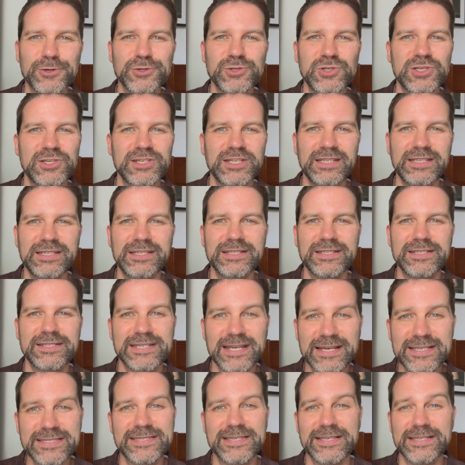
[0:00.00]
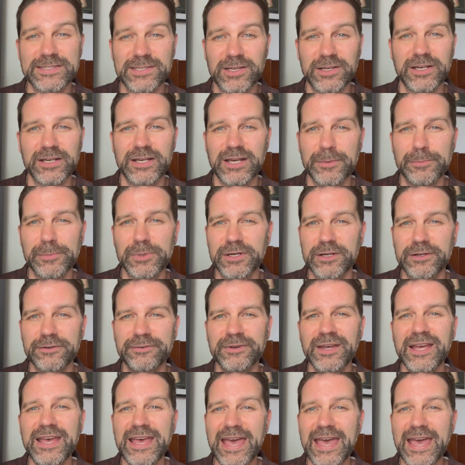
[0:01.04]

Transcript: she does this on a number of